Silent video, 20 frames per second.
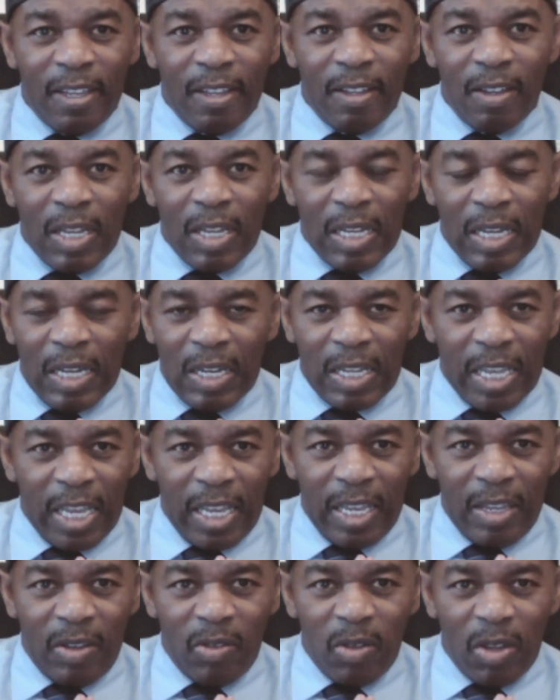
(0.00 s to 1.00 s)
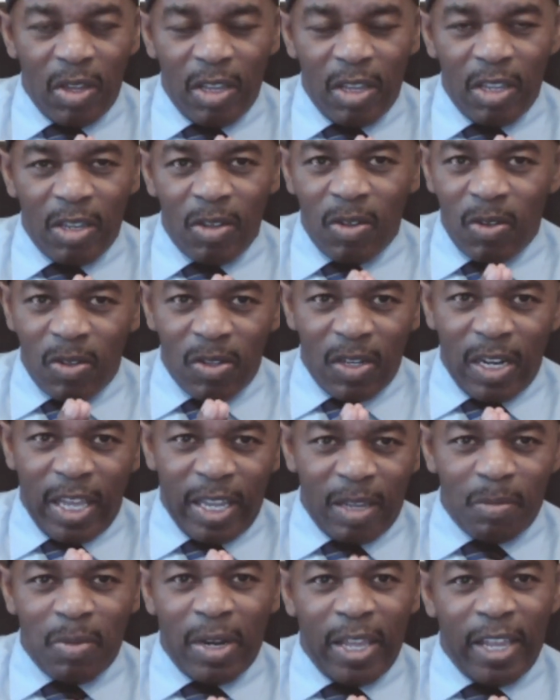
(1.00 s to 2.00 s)
Okay? You like
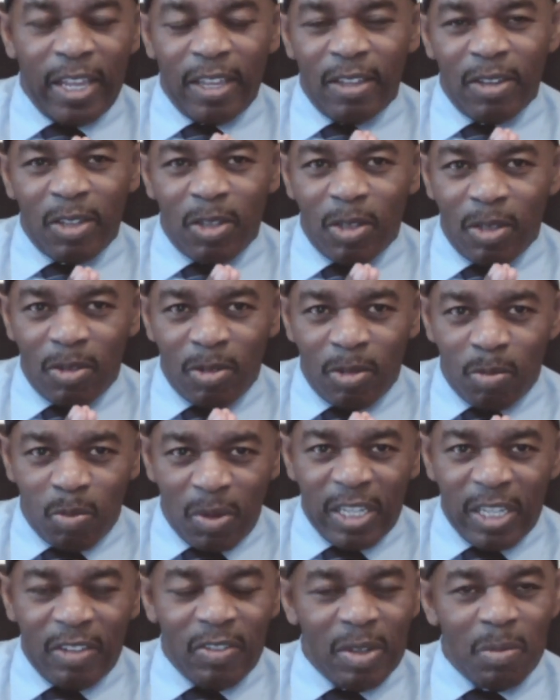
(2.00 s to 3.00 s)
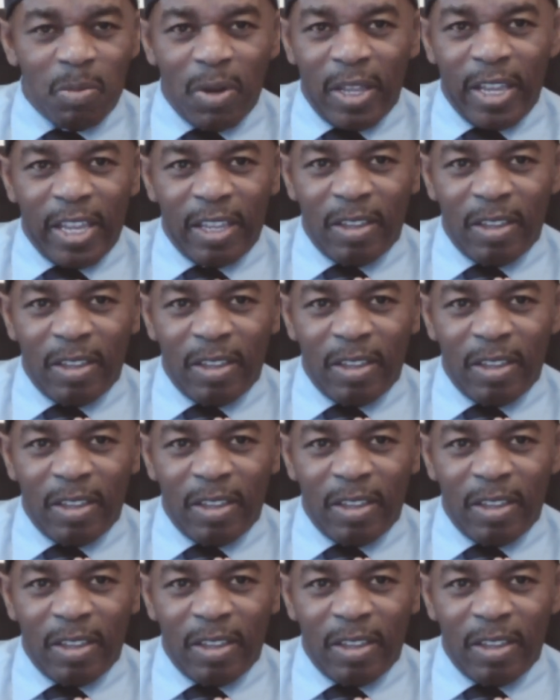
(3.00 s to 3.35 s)
black, or you believe in black,